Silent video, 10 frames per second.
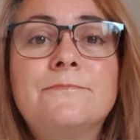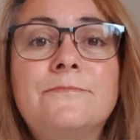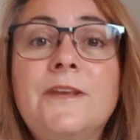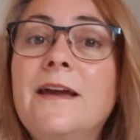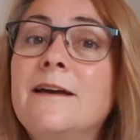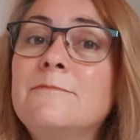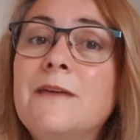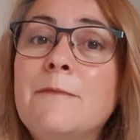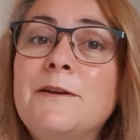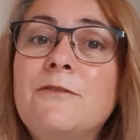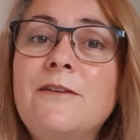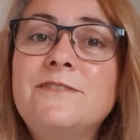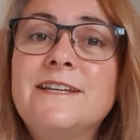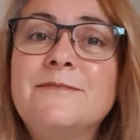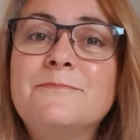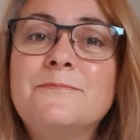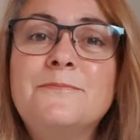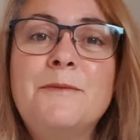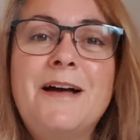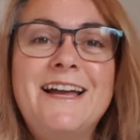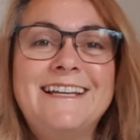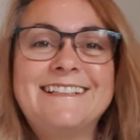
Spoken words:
Yeah, happy crafting. Bye-bye.